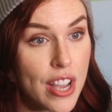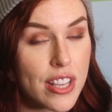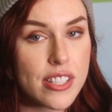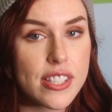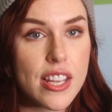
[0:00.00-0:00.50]
&
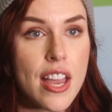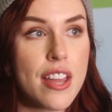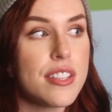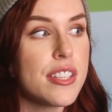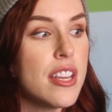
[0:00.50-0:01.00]
Dragons,
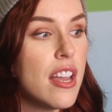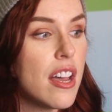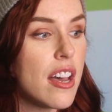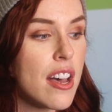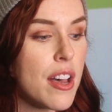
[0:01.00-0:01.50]
and
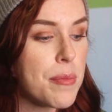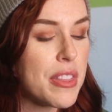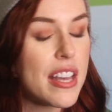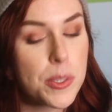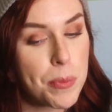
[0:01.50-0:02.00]

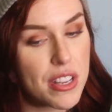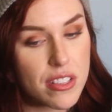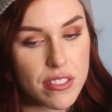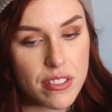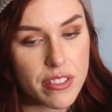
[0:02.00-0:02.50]
that's
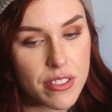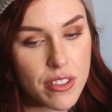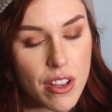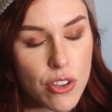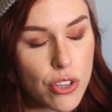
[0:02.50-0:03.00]
been
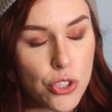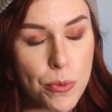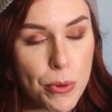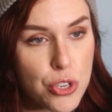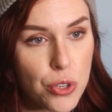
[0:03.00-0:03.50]
a
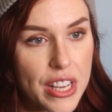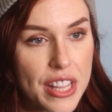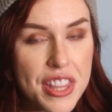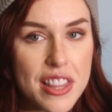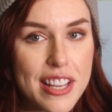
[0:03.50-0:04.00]
super joy.
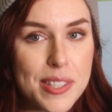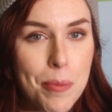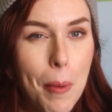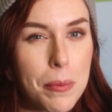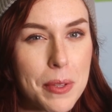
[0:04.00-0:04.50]
I think that's
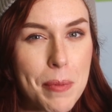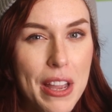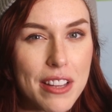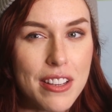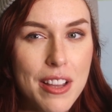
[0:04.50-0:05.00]
probably
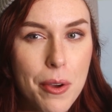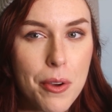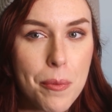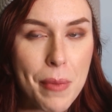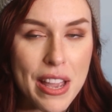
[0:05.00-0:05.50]

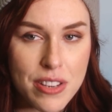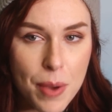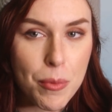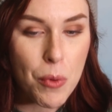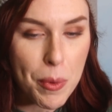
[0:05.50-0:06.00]
my
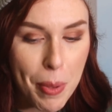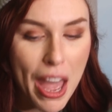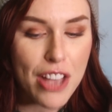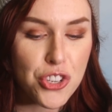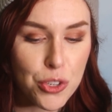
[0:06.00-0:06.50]
number one
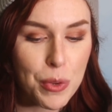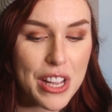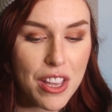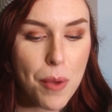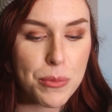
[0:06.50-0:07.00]
passion
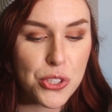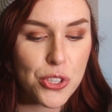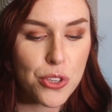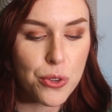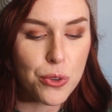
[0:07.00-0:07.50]
when it comes
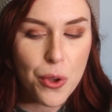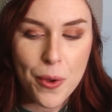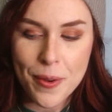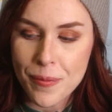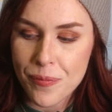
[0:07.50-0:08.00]
to
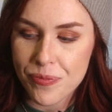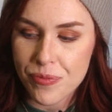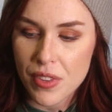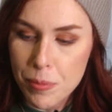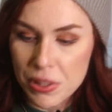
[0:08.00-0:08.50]

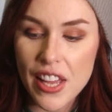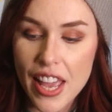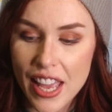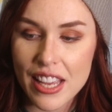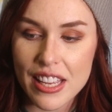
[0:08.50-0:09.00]

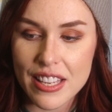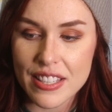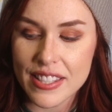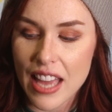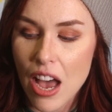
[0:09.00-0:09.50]
play,
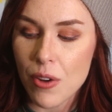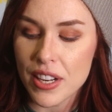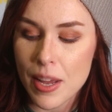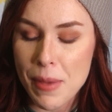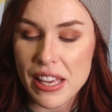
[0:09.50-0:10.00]
is how
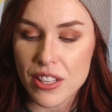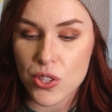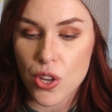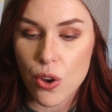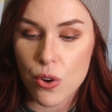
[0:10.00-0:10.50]
can I make it
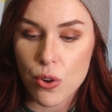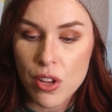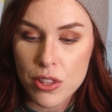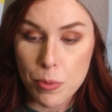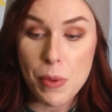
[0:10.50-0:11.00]
so
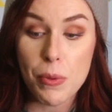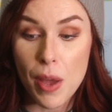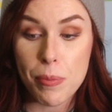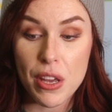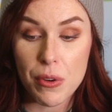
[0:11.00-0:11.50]
the people
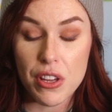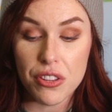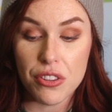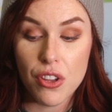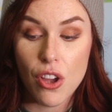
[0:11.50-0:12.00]
I play
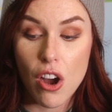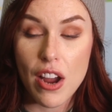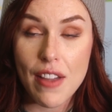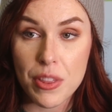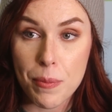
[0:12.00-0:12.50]
with
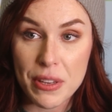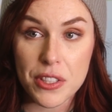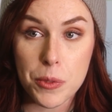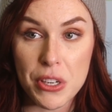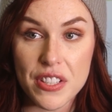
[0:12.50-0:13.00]
are having the
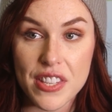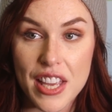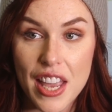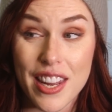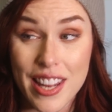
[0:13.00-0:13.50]
best experience
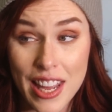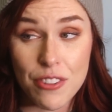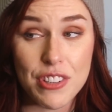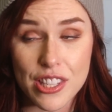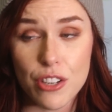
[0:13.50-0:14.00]
they can,
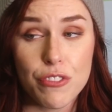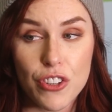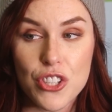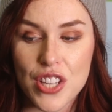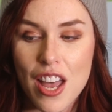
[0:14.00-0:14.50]
and if it's their
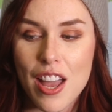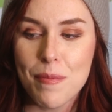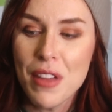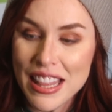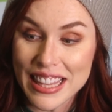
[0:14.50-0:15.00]
first
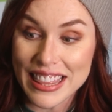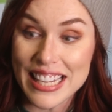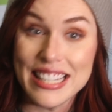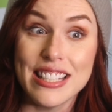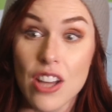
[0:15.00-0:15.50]
time, that
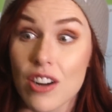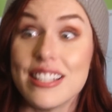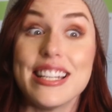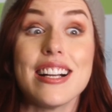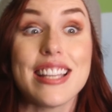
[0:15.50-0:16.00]
they are
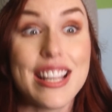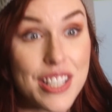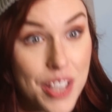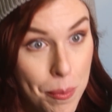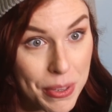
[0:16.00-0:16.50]

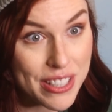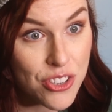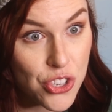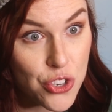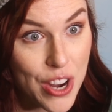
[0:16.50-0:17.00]
dying to come play
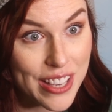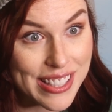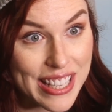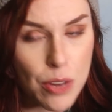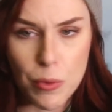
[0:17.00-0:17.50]
Dungeons &
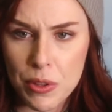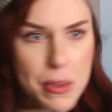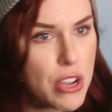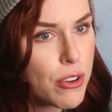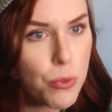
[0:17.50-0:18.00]
Dragons again, with
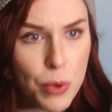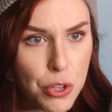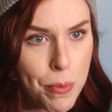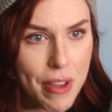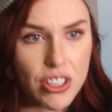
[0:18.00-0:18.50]
me or
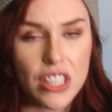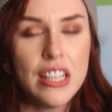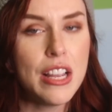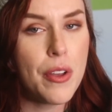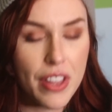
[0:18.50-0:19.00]
with whomever.
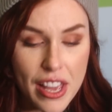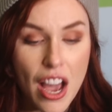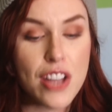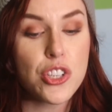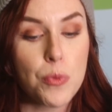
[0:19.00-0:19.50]

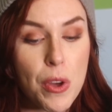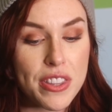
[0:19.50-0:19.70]
Like, I